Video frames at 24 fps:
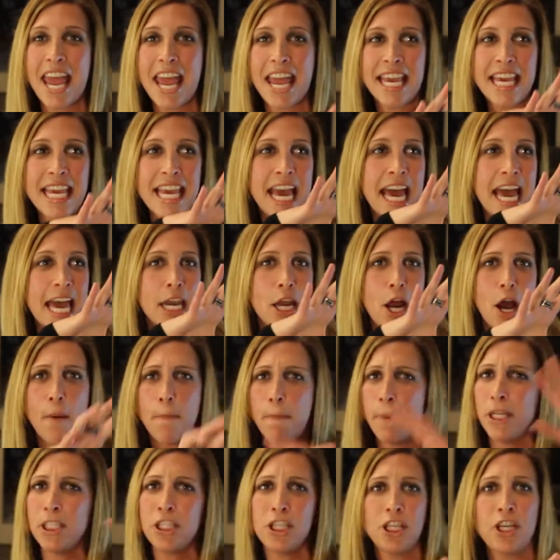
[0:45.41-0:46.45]
he had a
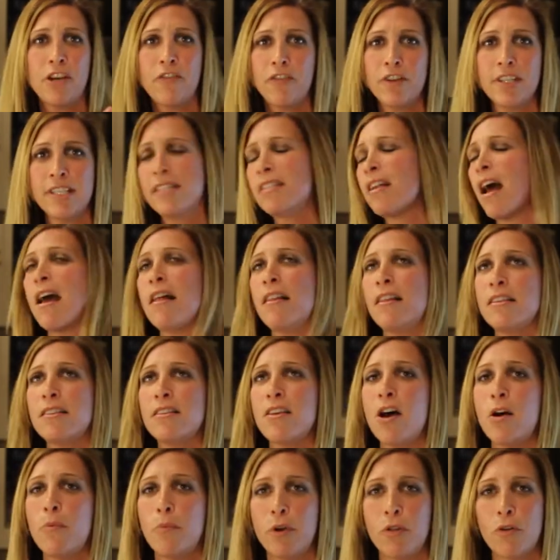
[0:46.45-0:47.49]
bunch of different stylists
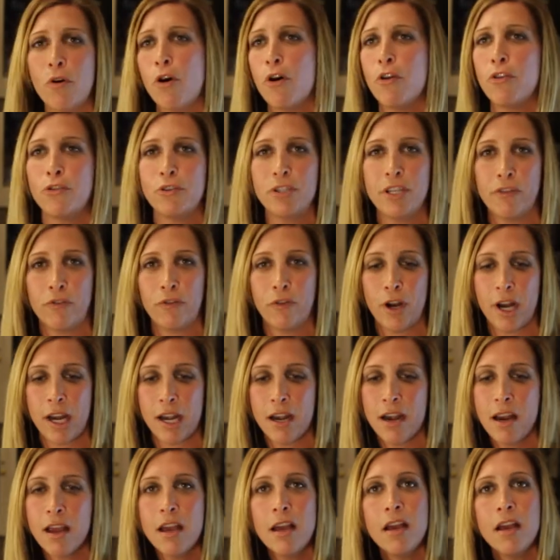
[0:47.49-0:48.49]
on with all their different